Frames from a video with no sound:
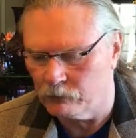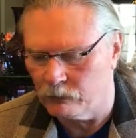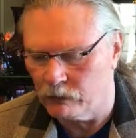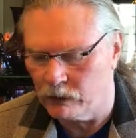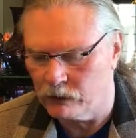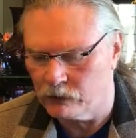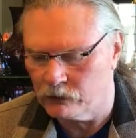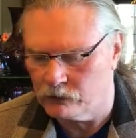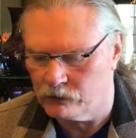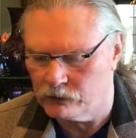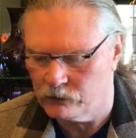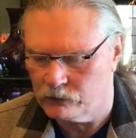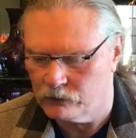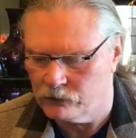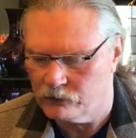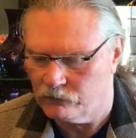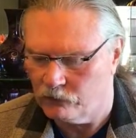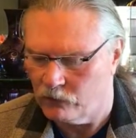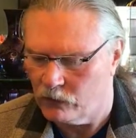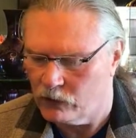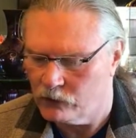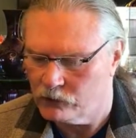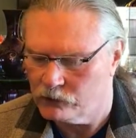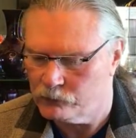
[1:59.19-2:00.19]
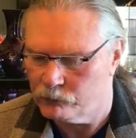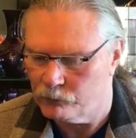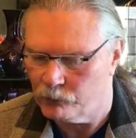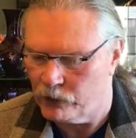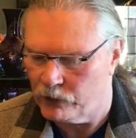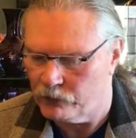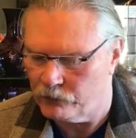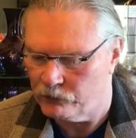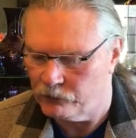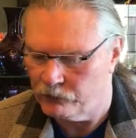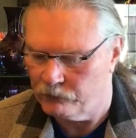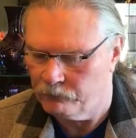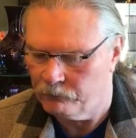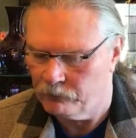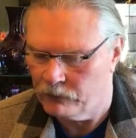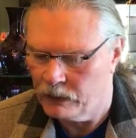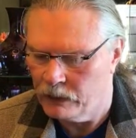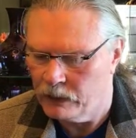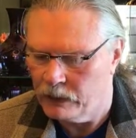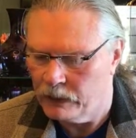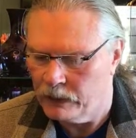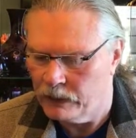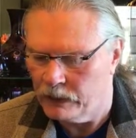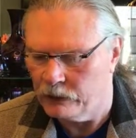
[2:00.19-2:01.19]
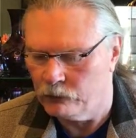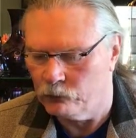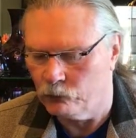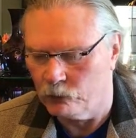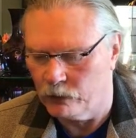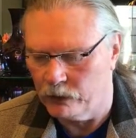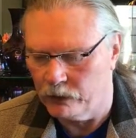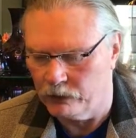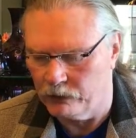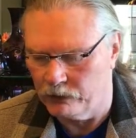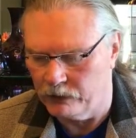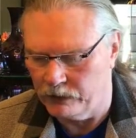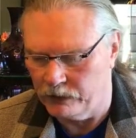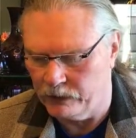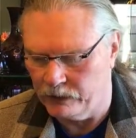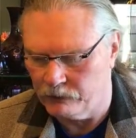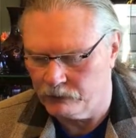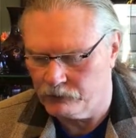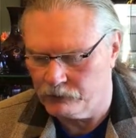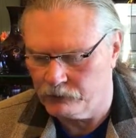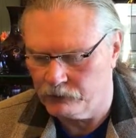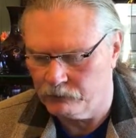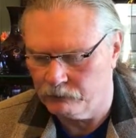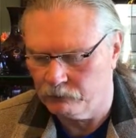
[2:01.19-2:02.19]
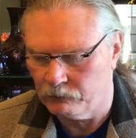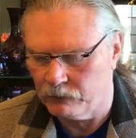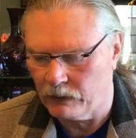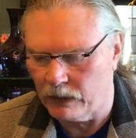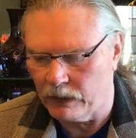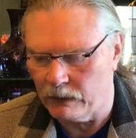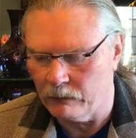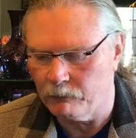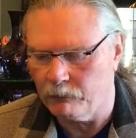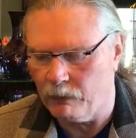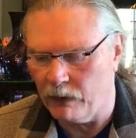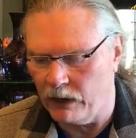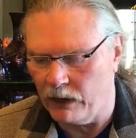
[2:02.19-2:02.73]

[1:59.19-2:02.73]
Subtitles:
amongst false brethren, in weariness and